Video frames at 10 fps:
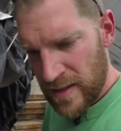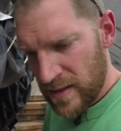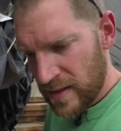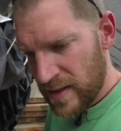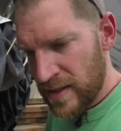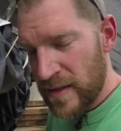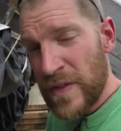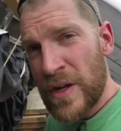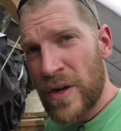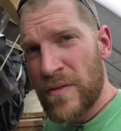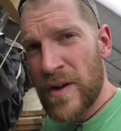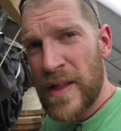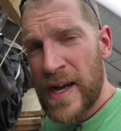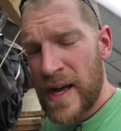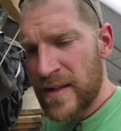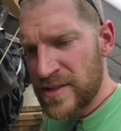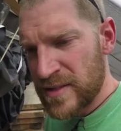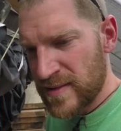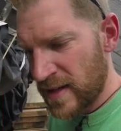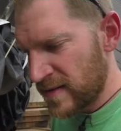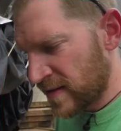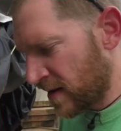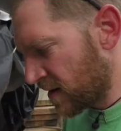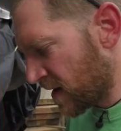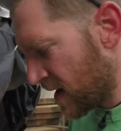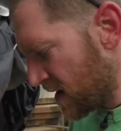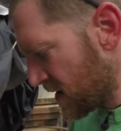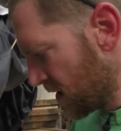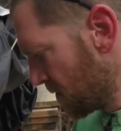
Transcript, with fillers: Uh, anything over that is just icing on the cake.